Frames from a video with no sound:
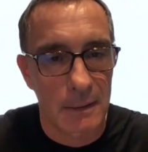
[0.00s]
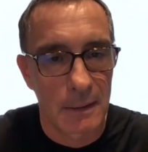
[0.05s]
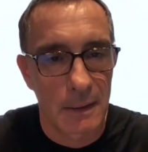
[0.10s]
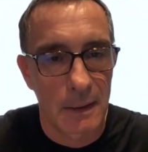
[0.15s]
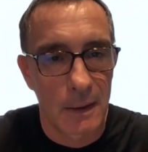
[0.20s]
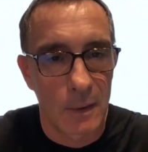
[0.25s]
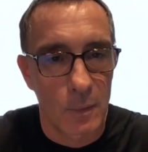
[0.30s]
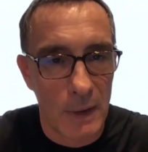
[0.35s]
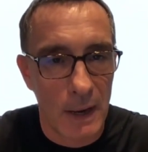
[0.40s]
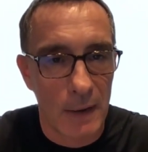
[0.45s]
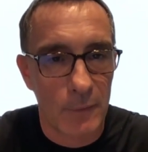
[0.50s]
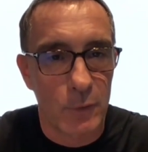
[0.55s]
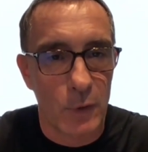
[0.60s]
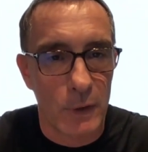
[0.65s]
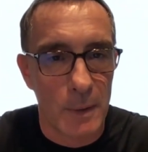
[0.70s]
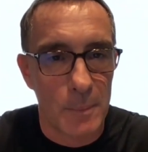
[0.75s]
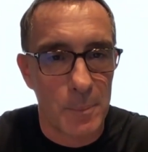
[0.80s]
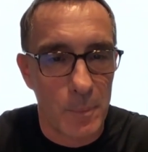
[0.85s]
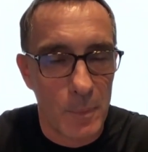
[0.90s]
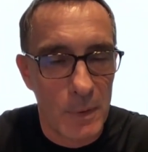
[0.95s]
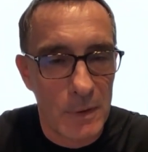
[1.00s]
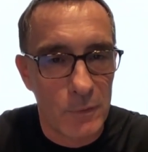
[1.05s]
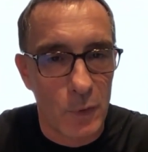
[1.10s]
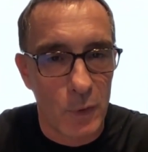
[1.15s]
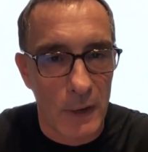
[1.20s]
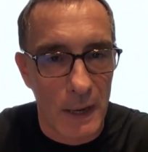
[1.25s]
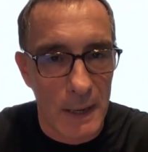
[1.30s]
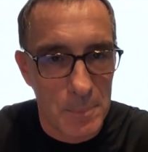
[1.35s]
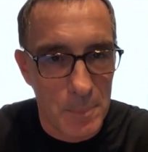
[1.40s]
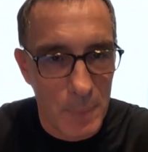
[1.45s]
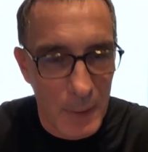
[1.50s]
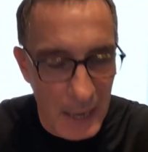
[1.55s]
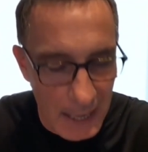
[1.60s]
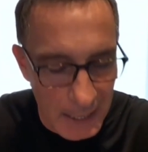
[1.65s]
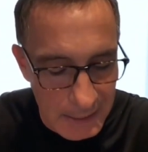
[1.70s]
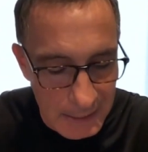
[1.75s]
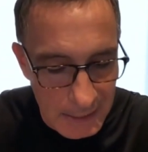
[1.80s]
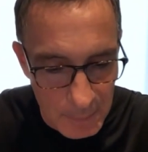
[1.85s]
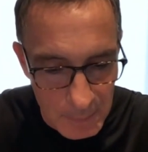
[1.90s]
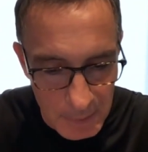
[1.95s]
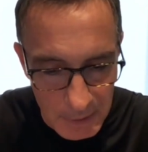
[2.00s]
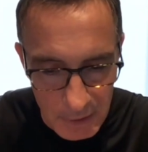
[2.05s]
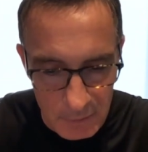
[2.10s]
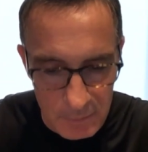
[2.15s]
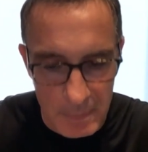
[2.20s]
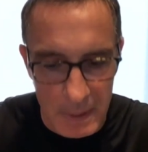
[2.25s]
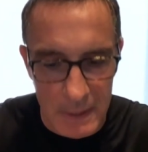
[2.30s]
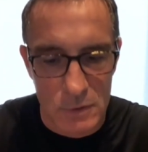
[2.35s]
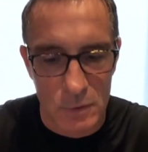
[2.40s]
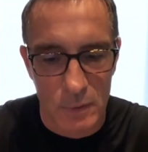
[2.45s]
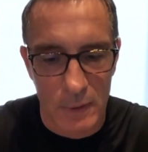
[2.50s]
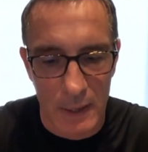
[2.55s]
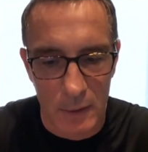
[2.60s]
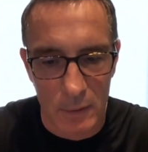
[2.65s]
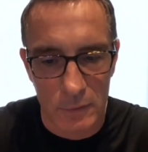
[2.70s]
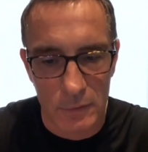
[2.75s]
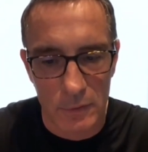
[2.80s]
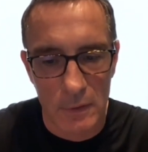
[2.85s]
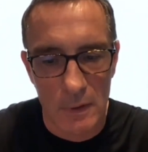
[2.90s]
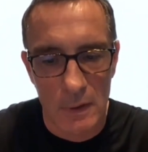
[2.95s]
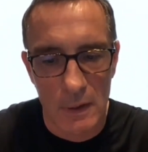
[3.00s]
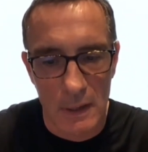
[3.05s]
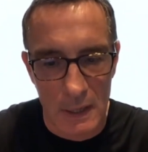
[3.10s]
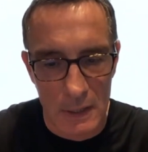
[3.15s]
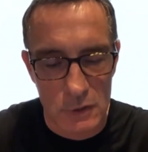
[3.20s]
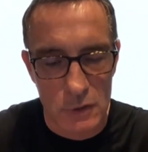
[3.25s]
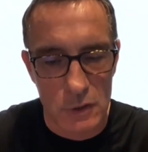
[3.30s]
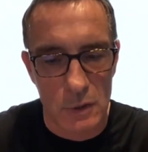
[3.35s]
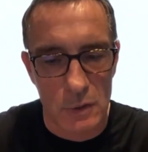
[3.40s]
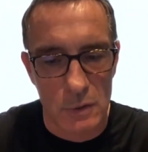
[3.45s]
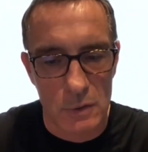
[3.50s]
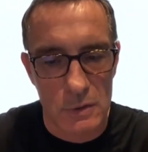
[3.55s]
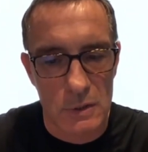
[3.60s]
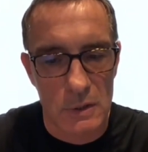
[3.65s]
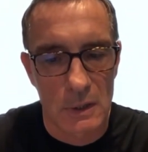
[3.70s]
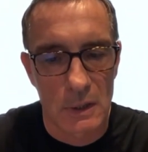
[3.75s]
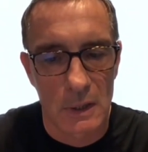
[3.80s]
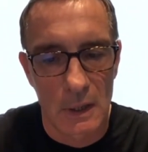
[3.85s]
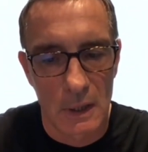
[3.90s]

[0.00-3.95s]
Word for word: Mm-hmm. We have got a, we've got a pandemic of mental health issues.